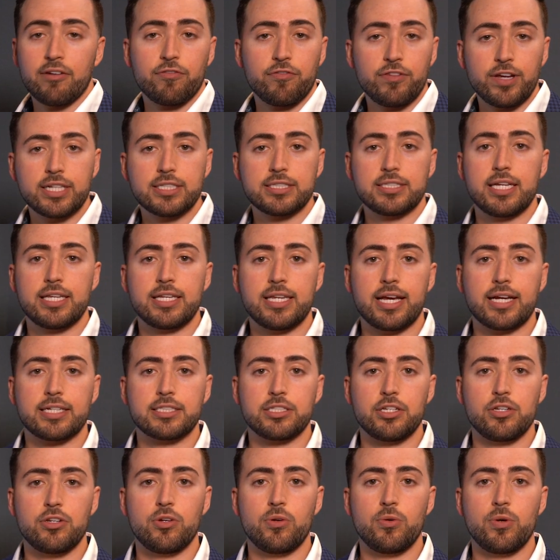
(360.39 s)
fixed
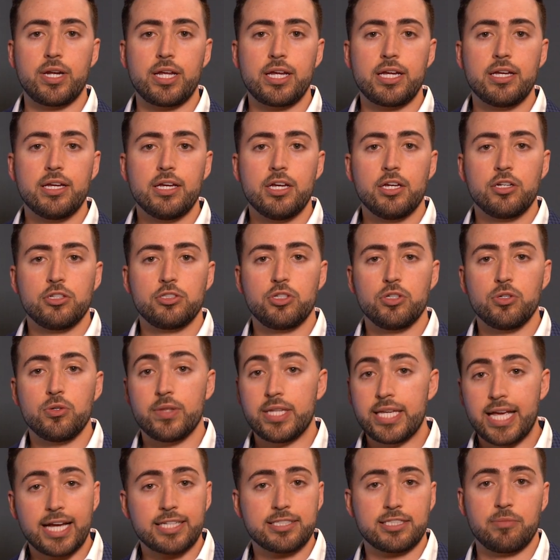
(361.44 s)
index annuity to
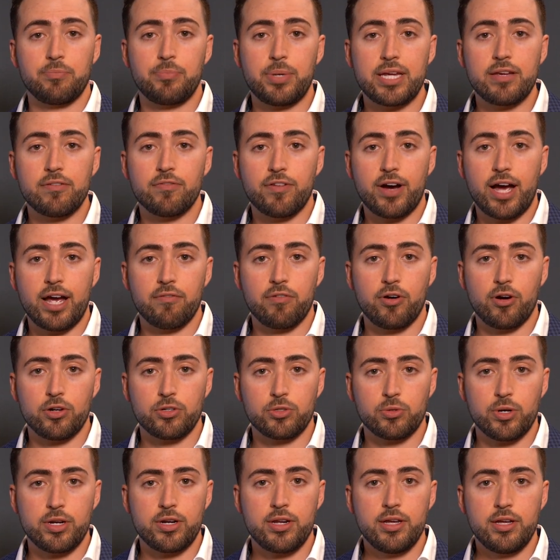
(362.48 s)
the S&P
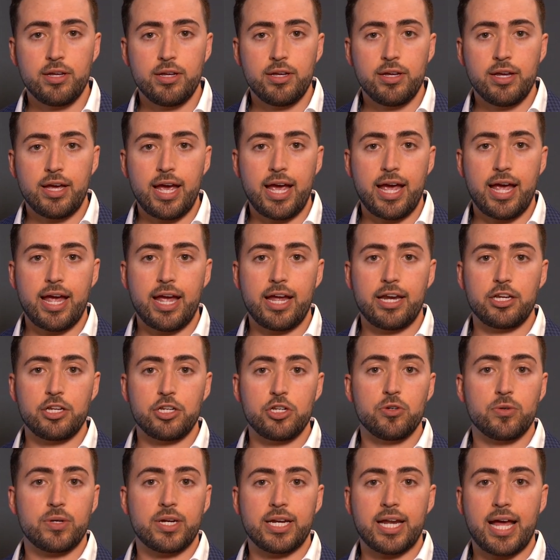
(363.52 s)
500, and
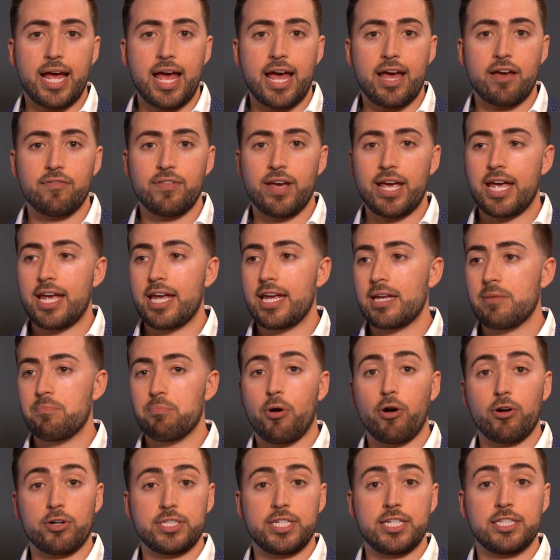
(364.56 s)
you can have a
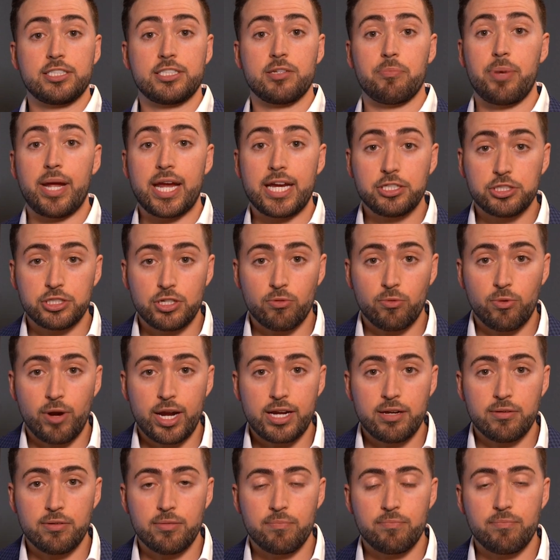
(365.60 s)
participation
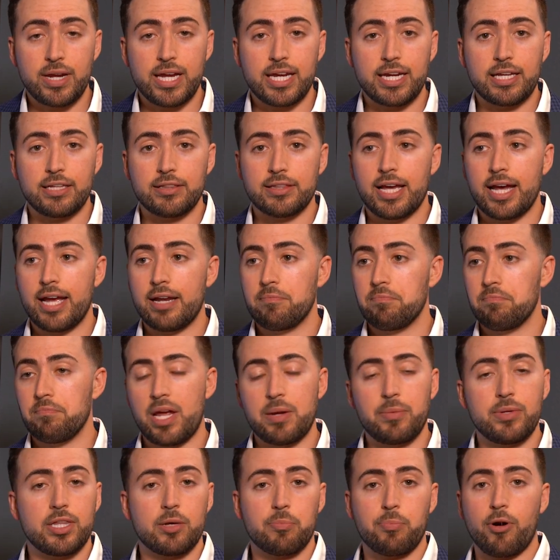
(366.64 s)
rate, meaning that
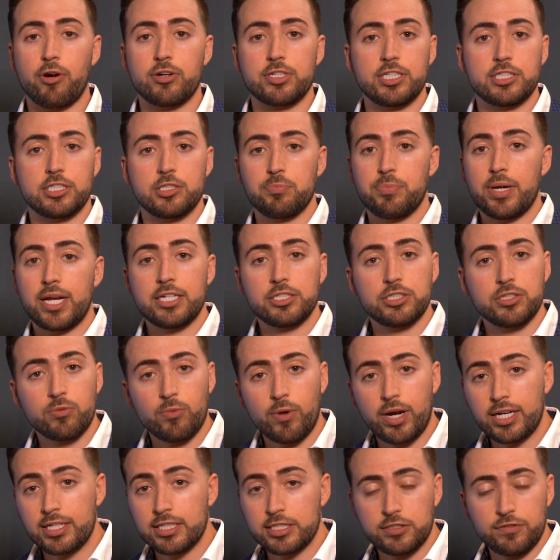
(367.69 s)
maybe the participation
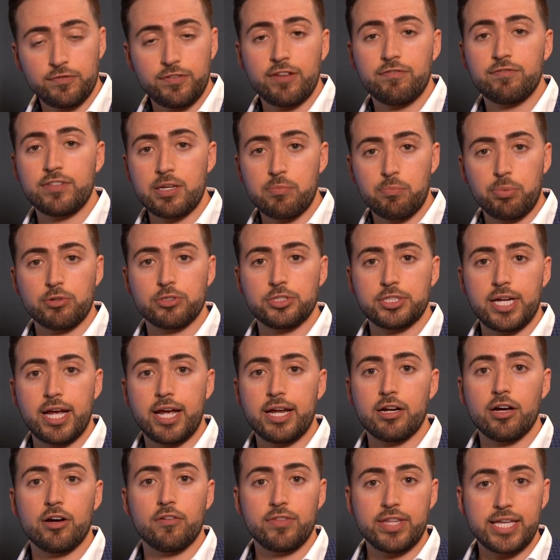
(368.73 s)
rate is
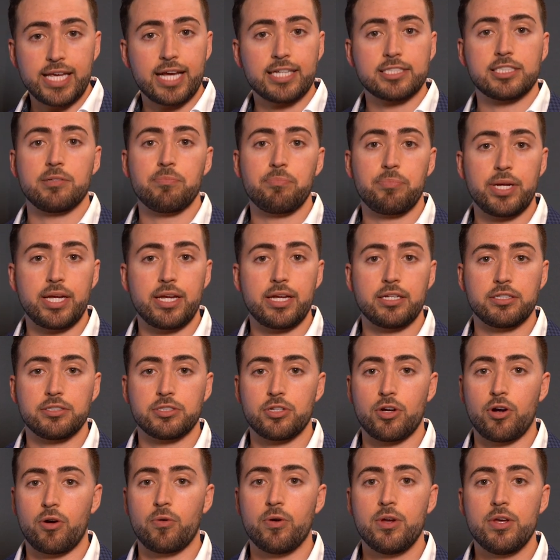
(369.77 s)
50% of the S&P.
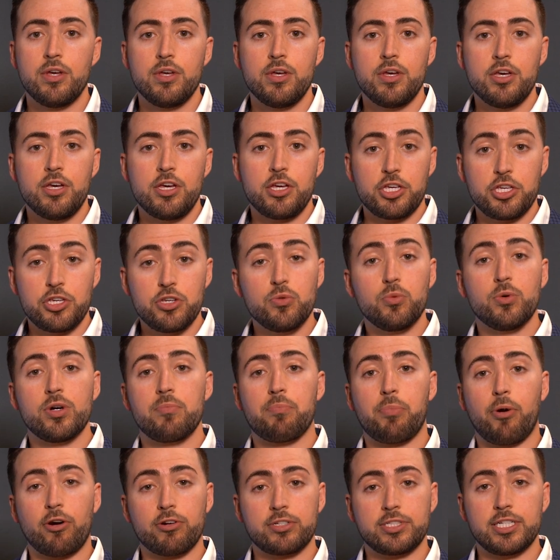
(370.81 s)
So you
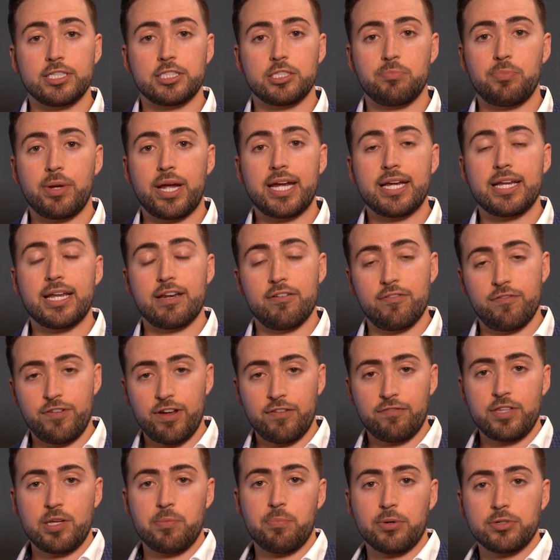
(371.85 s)
would participate in
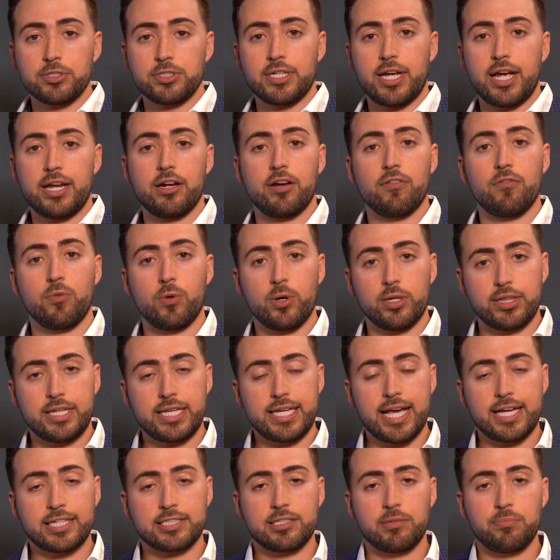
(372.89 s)
50% of what
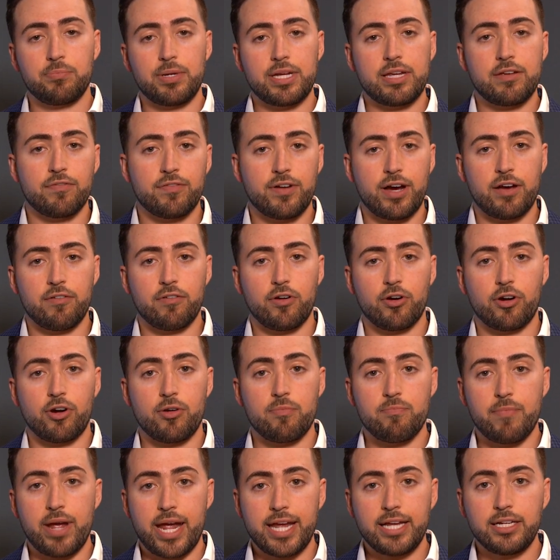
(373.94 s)
the S&P
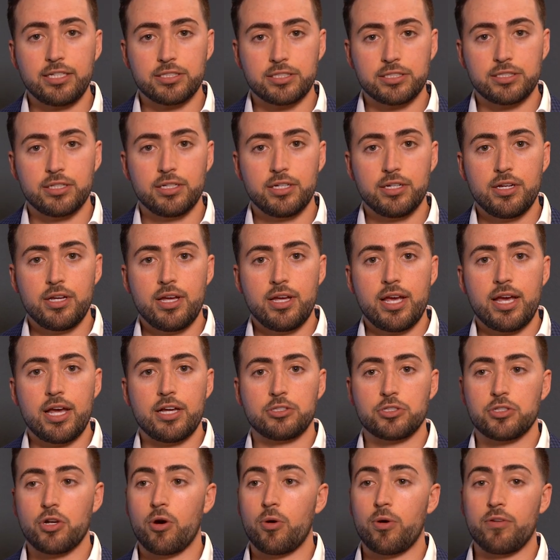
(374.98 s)
500 makes.
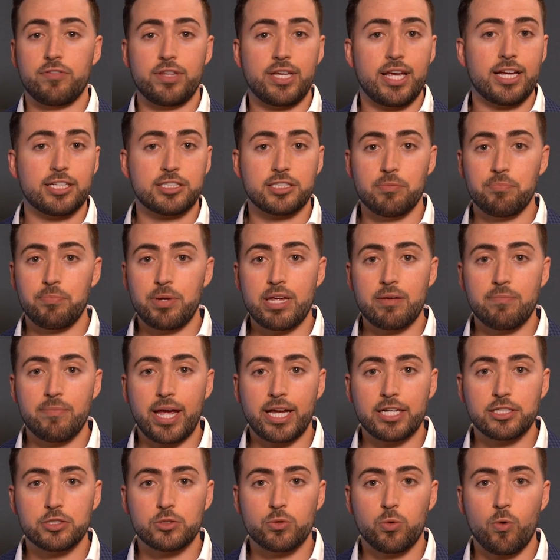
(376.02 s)
So if the S&P
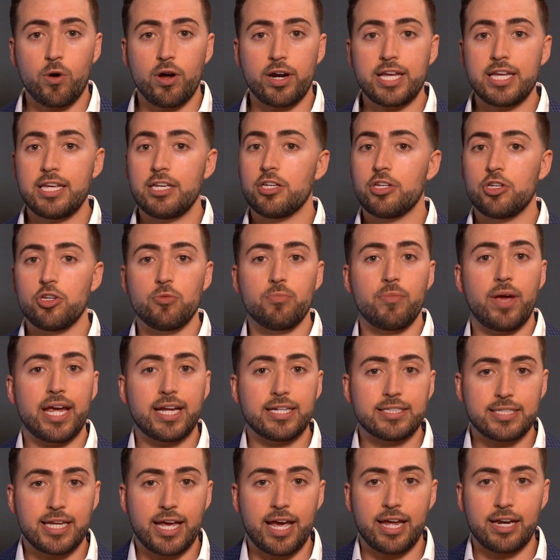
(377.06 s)
makes 20, you
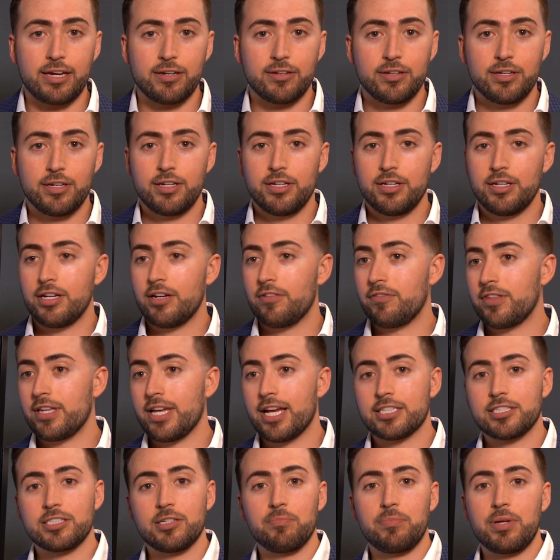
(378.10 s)
make 10. If the
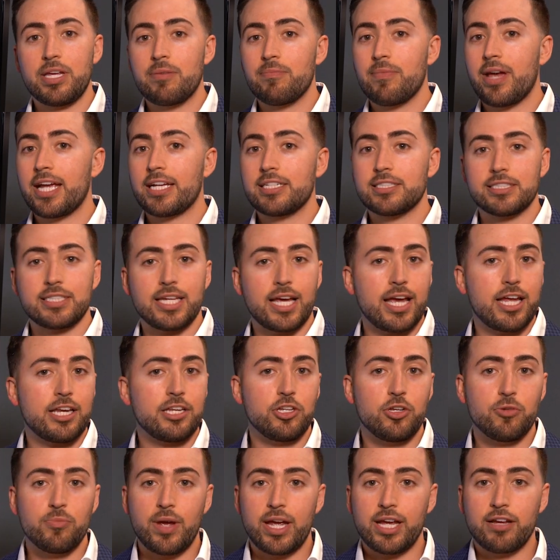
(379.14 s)
S&P makes 10,
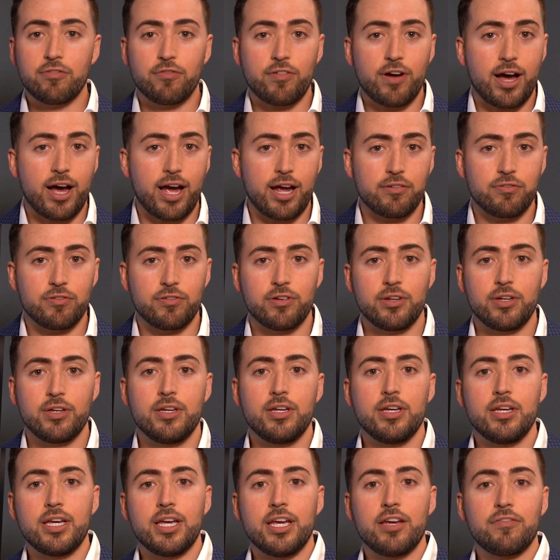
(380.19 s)
you make 5.
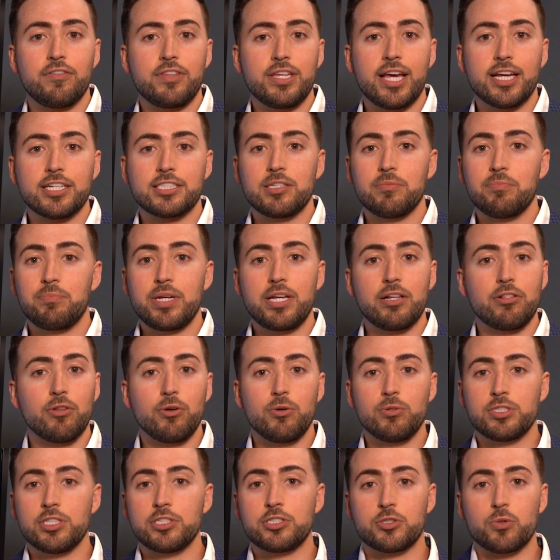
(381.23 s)
If the S&P
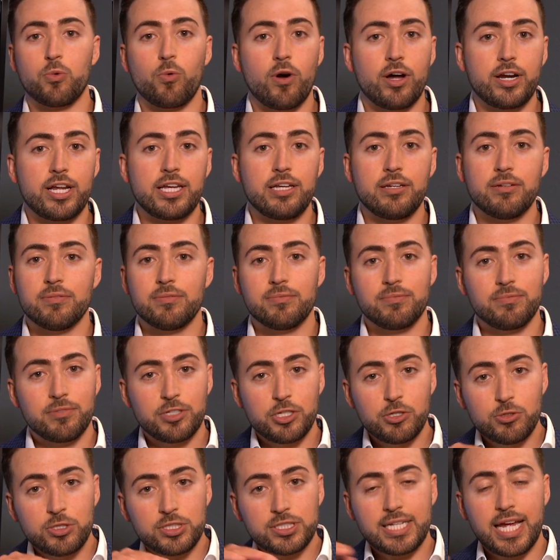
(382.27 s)
loses 20,
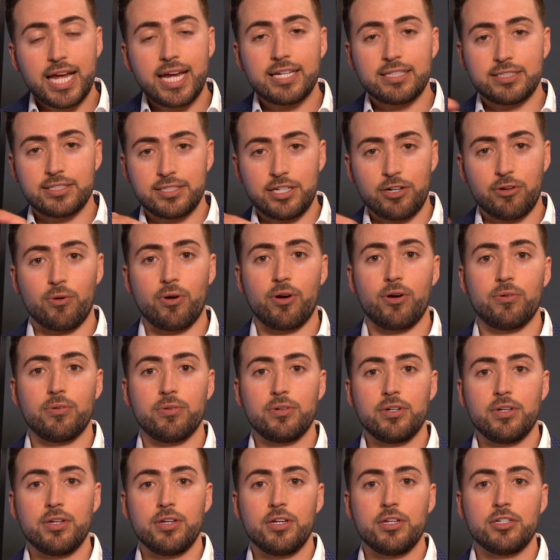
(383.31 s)
you stay at 0.
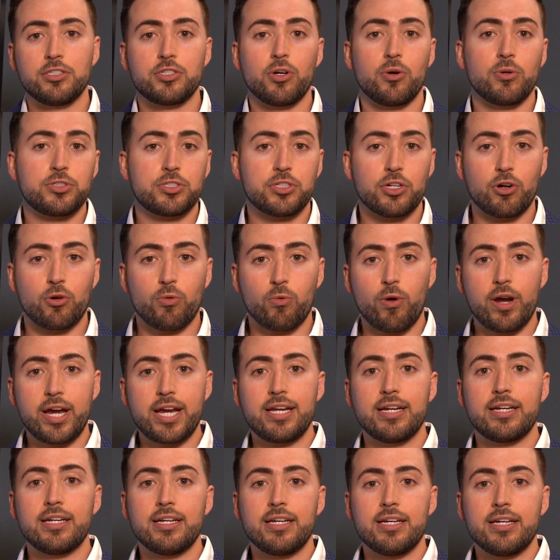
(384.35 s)
So it's a
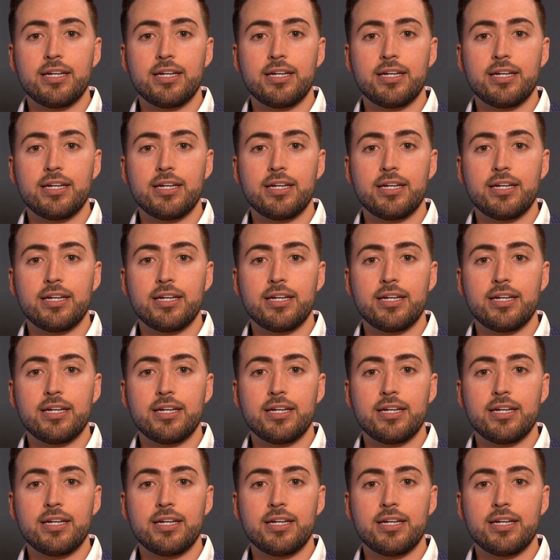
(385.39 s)
great